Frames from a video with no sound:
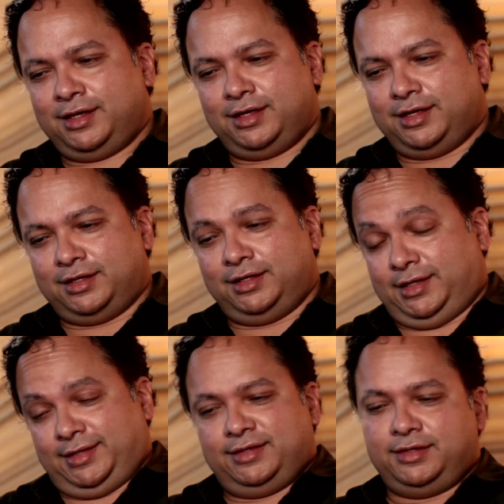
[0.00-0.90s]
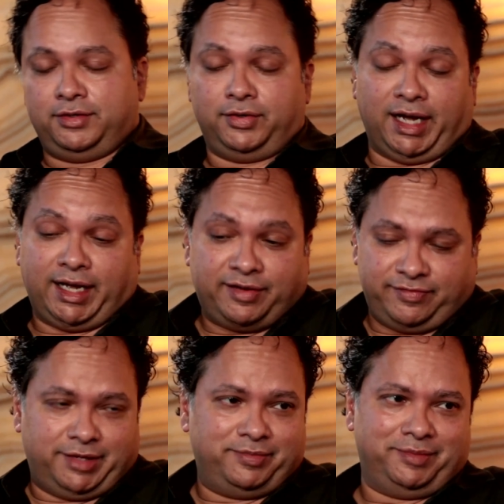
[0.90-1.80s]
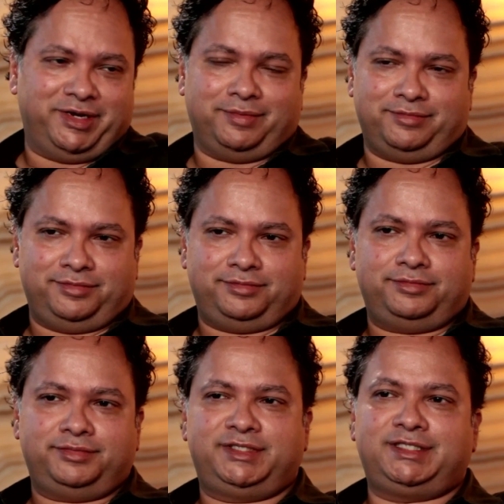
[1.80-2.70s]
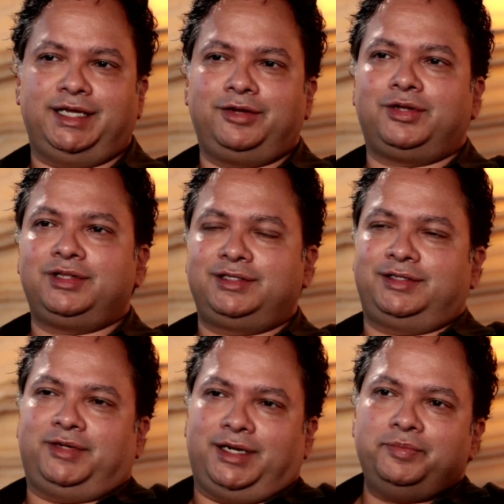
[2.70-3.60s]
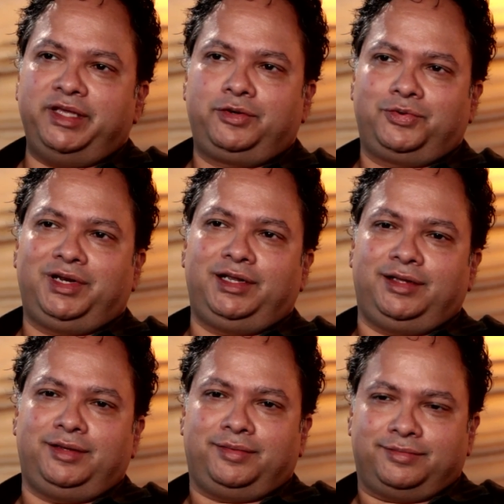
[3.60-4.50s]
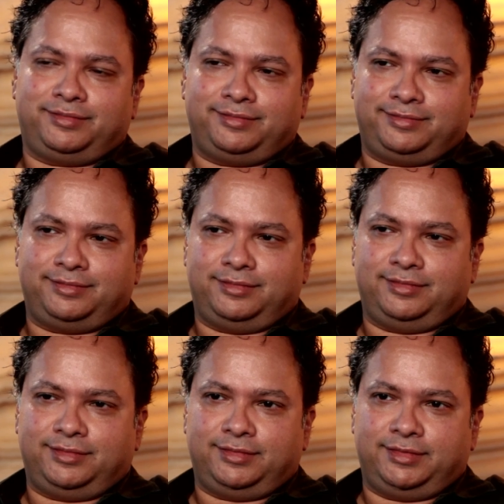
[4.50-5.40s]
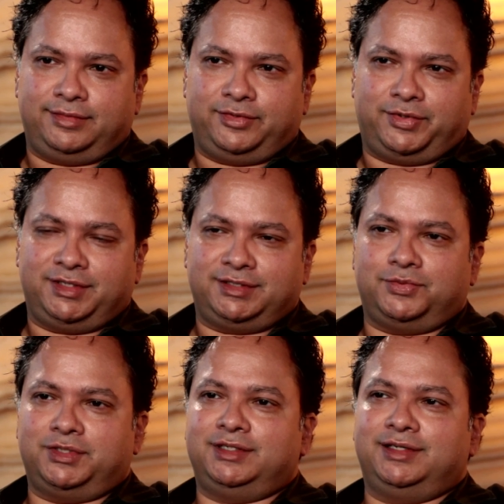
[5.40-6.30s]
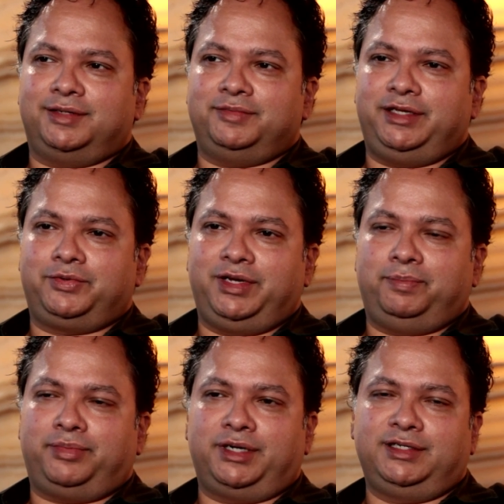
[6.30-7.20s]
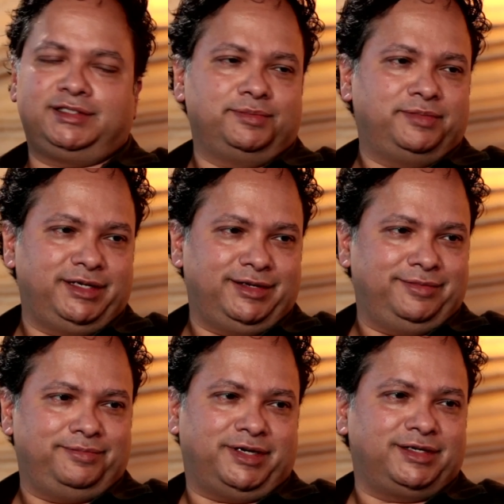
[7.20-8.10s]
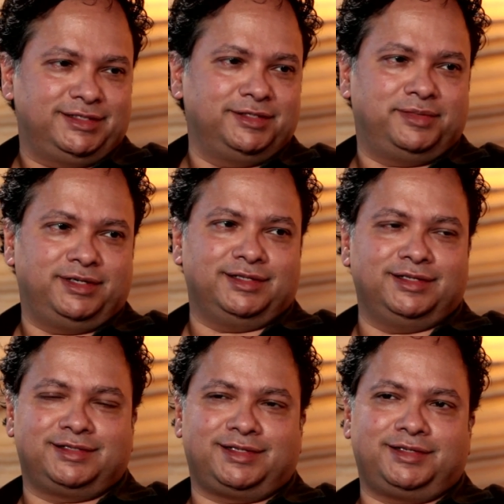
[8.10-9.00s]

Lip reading: I'm saying all this, but I'm equally, what is the word? I'm equally participant in this.